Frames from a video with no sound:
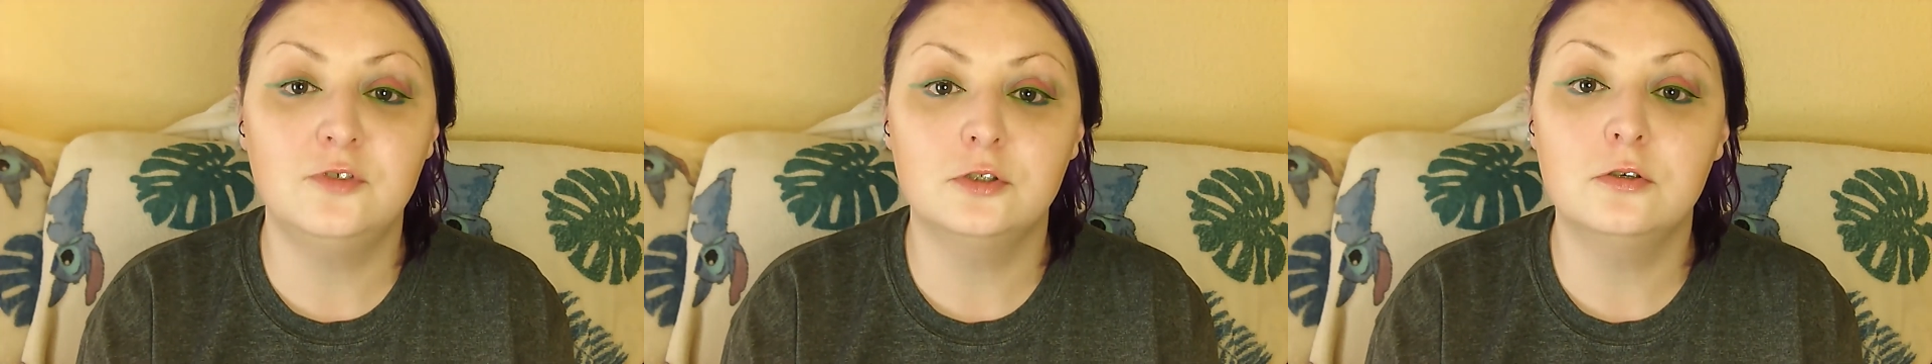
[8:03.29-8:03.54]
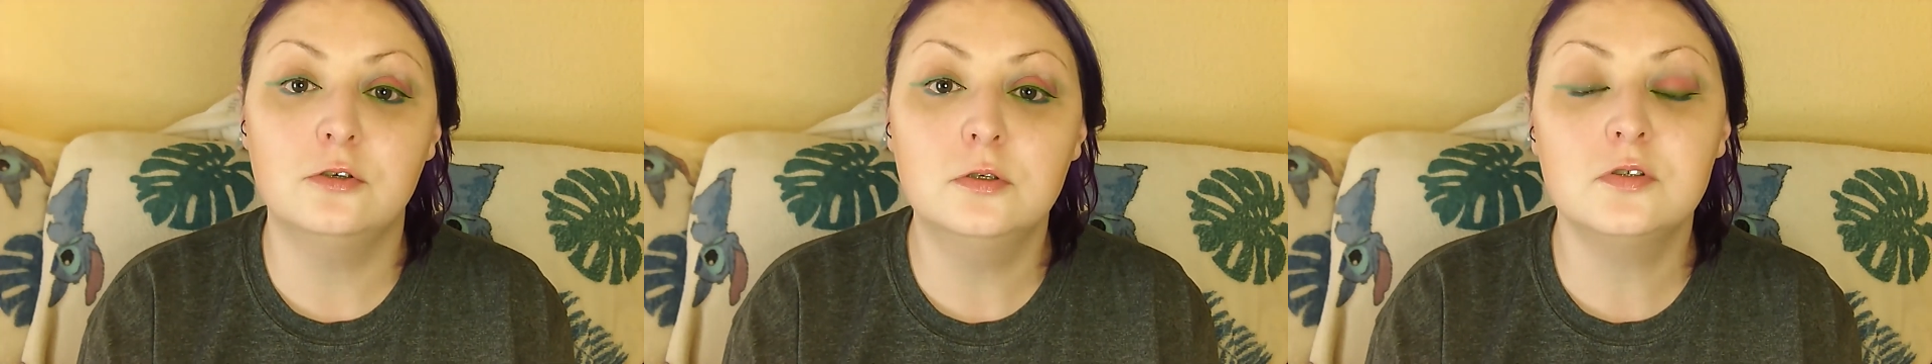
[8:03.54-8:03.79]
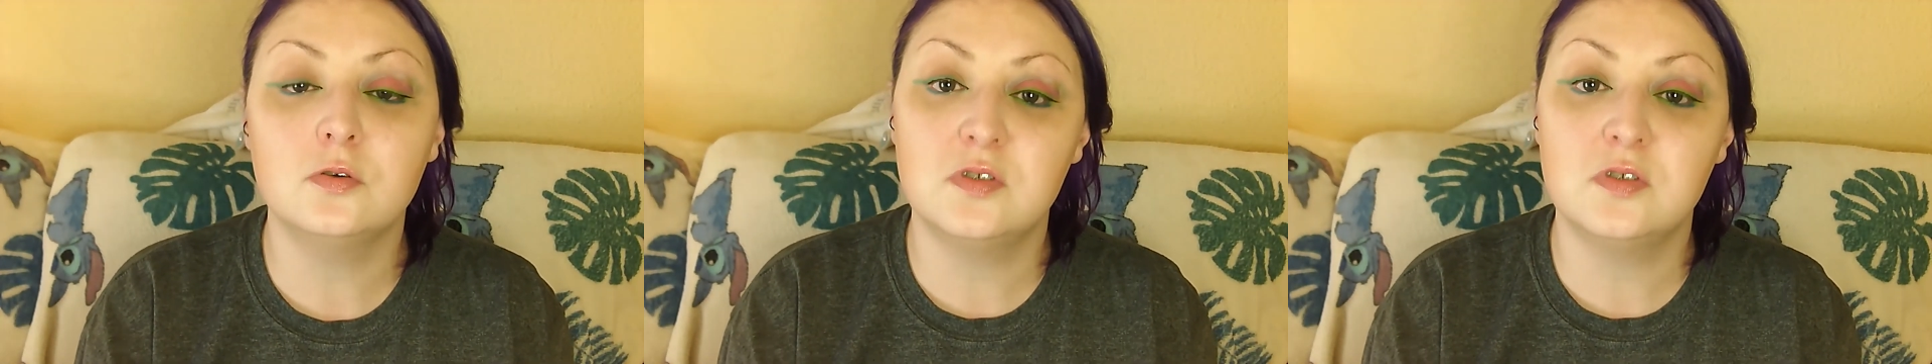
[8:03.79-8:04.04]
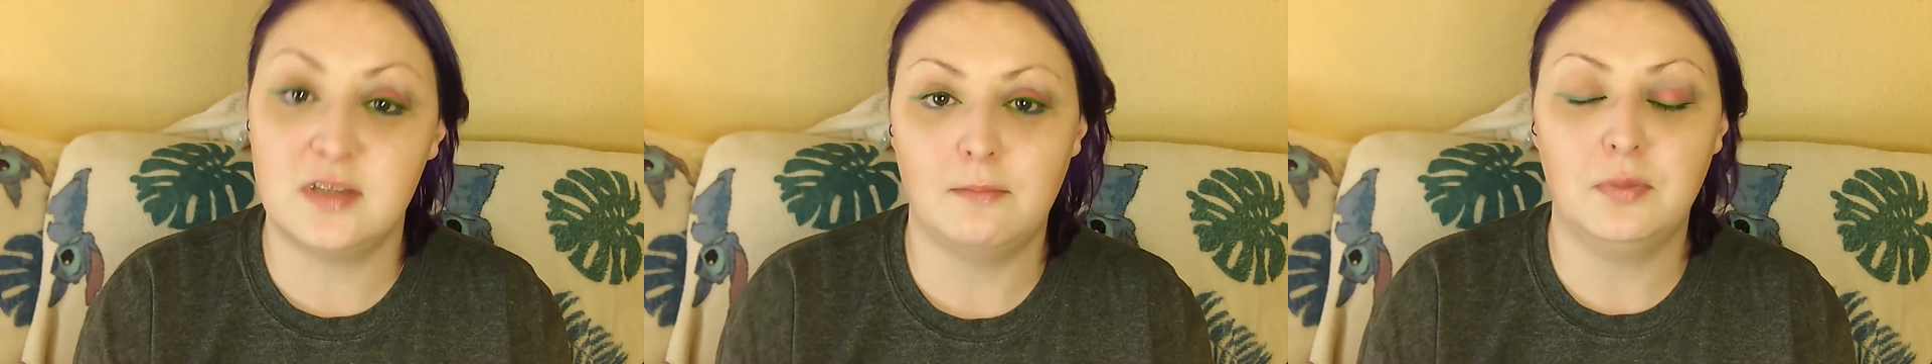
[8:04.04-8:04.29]
doors or
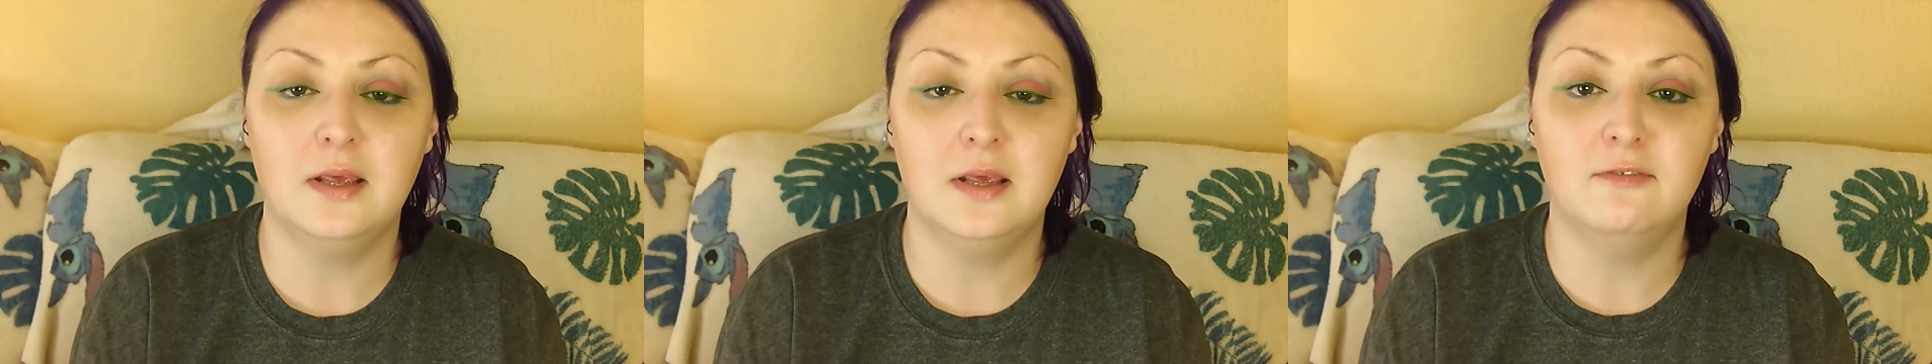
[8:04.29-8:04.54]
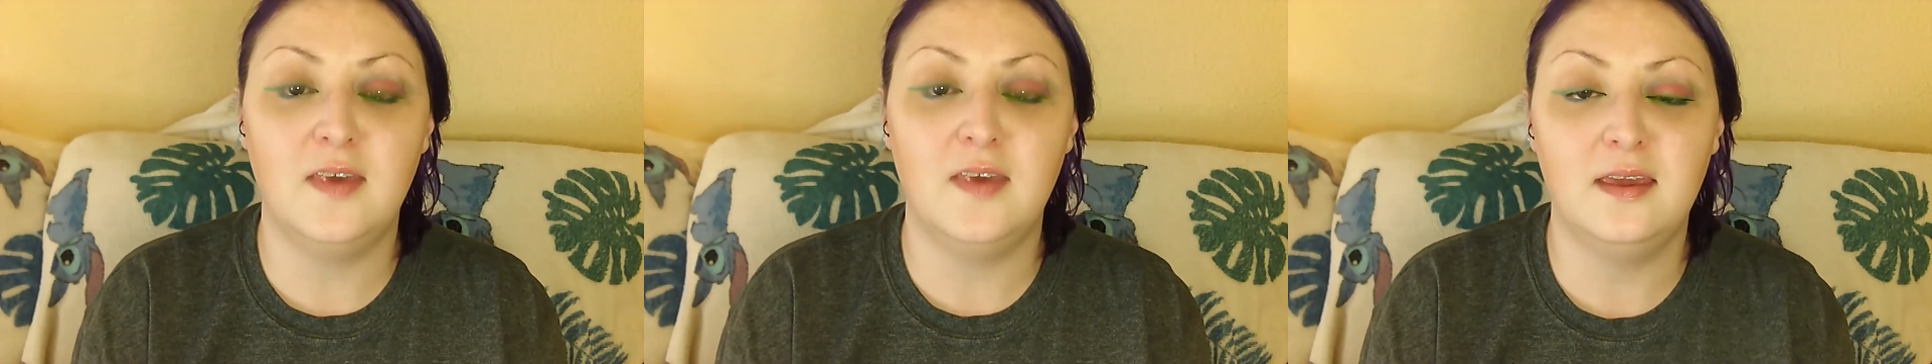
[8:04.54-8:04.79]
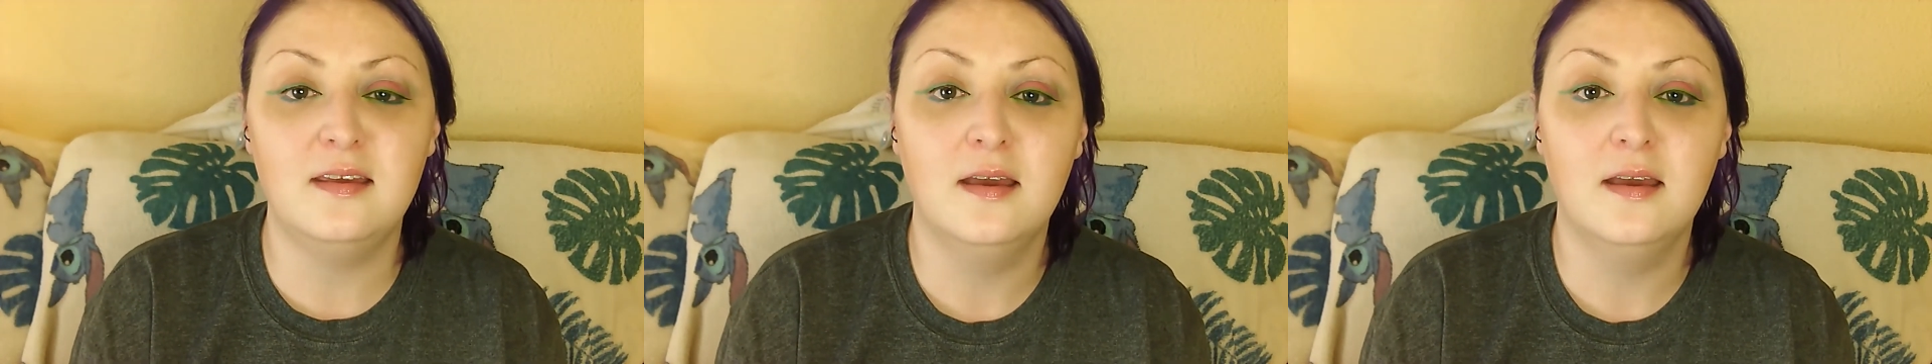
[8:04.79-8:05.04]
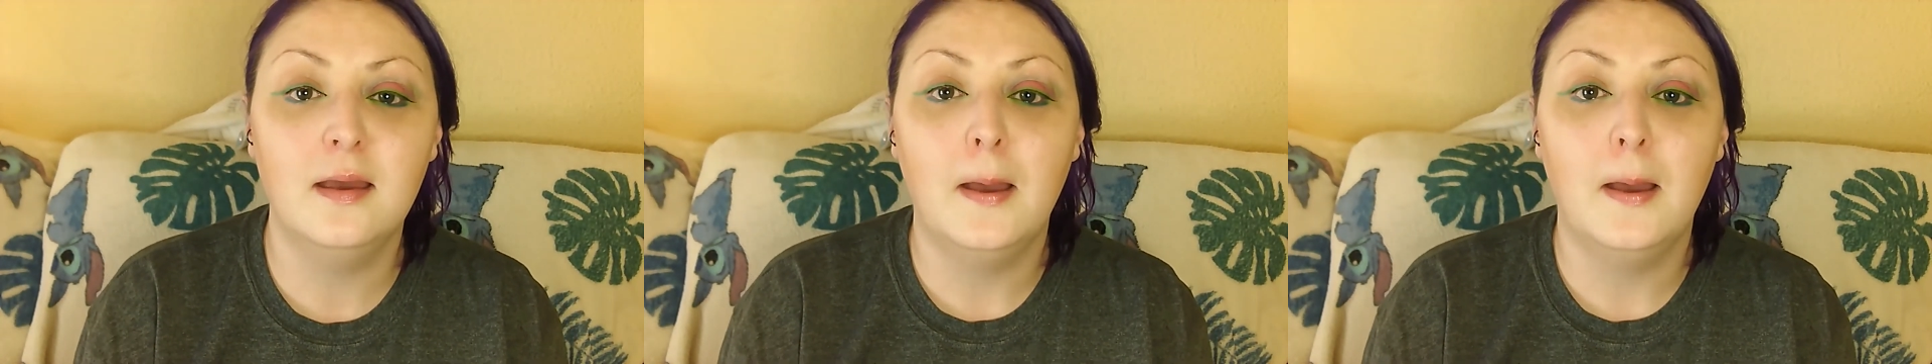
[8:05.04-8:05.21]
stamping of feet,